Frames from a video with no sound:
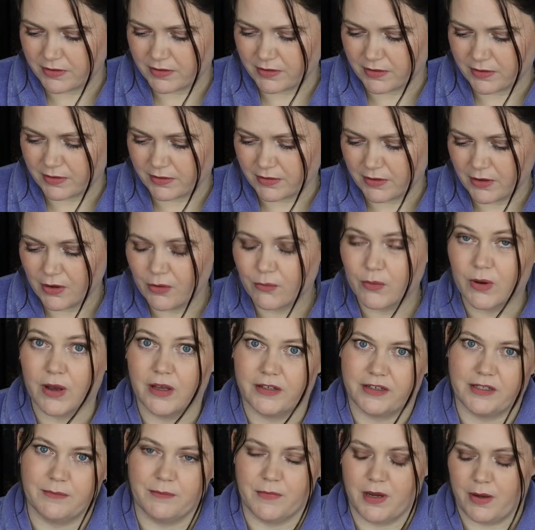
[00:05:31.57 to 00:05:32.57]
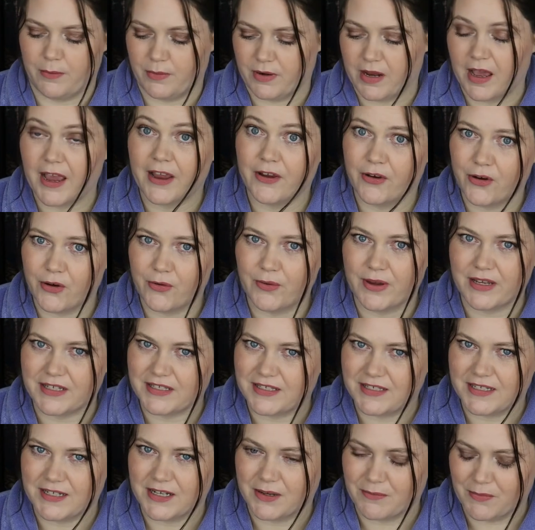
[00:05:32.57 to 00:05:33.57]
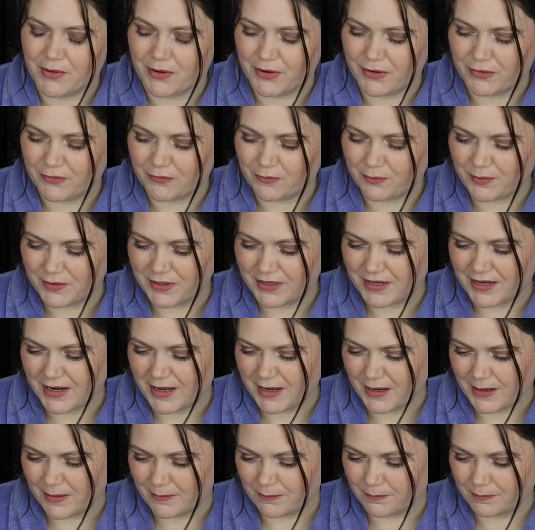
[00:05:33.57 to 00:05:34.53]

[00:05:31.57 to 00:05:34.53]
So, well, at the moment, I always dig a mauve, but